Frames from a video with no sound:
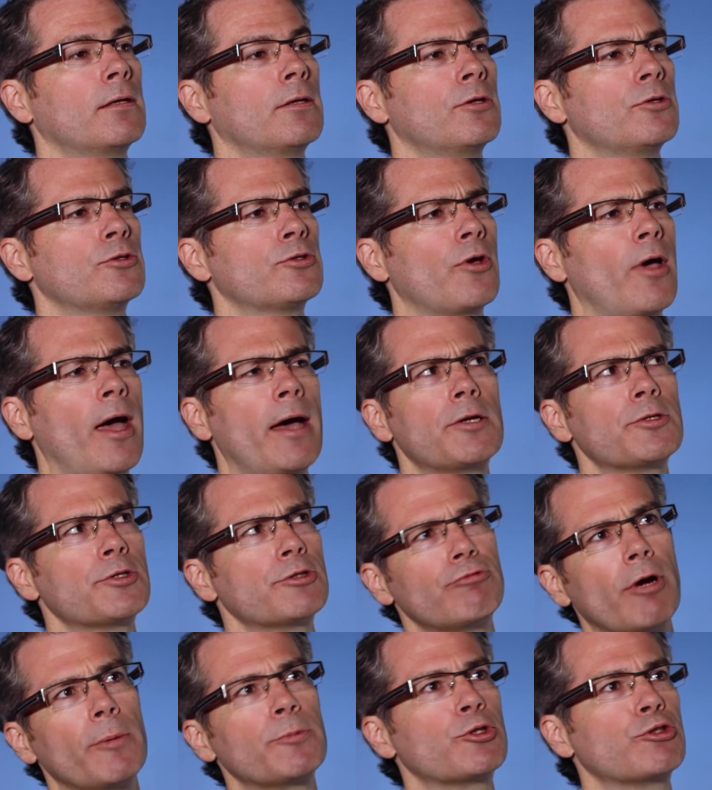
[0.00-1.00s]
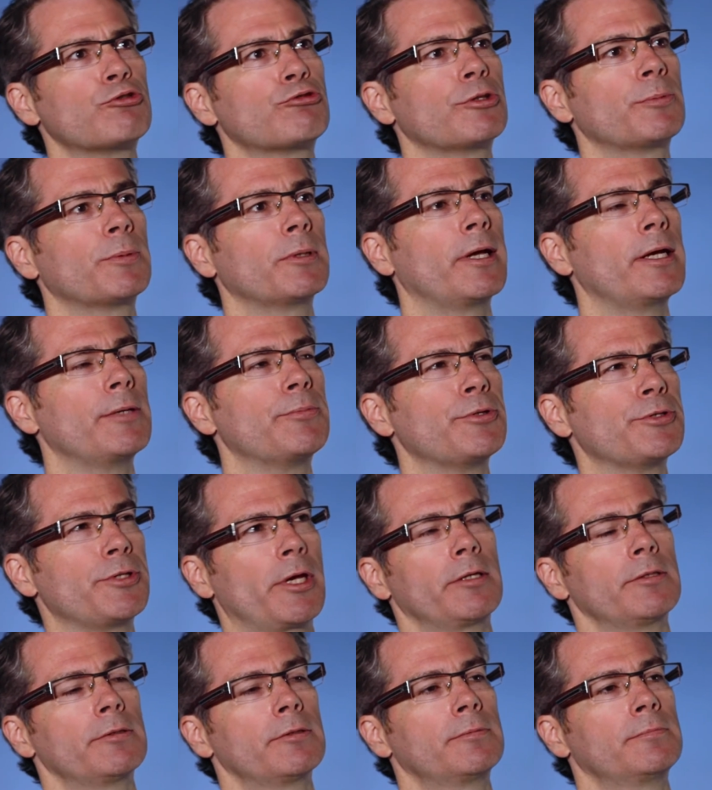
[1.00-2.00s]
So how does a ruptured AAA
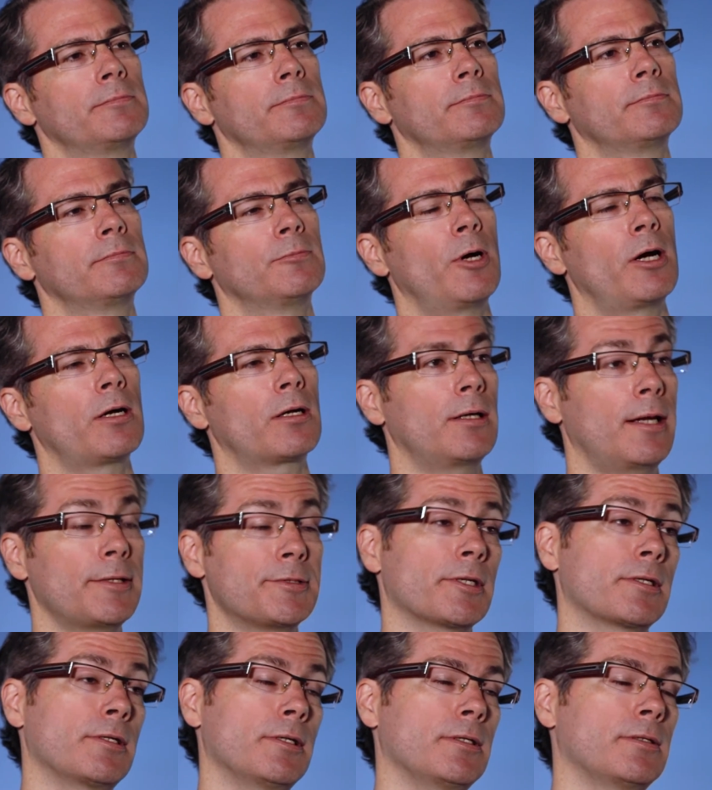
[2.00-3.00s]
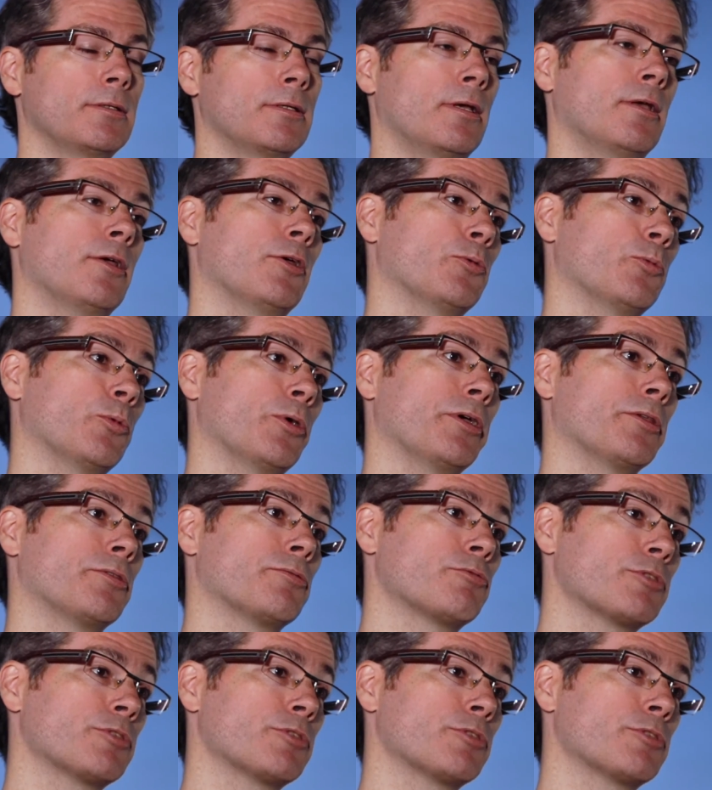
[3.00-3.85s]
present? Well, classically with